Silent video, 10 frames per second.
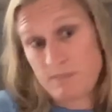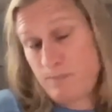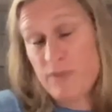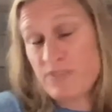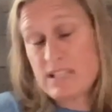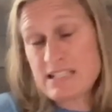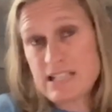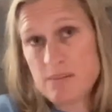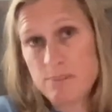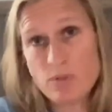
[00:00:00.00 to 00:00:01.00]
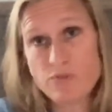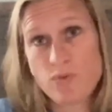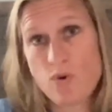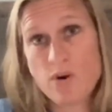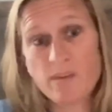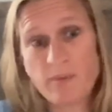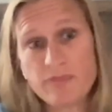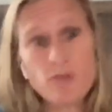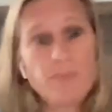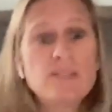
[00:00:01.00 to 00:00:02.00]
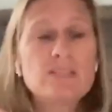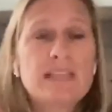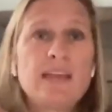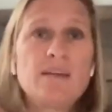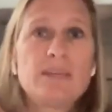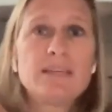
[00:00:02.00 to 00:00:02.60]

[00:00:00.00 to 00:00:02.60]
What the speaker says: perfect example for the Buffalo Bills game